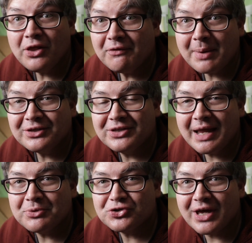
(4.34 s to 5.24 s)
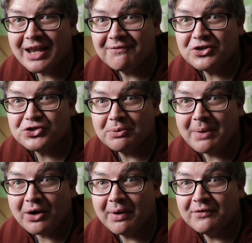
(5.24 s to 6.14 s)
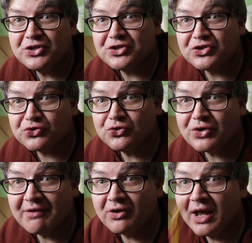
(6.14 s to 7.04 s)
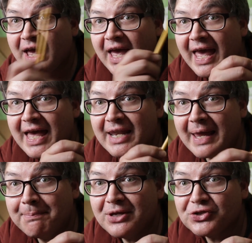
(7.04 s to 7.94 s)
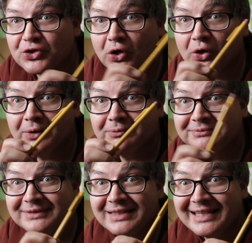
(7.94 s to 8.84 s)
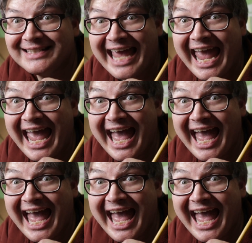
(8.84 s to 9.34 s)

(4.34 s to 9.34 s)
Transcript: Hello everybody, today I'm going to show you how to fix your microwave with just a screwdriver and a pencil. Yeah.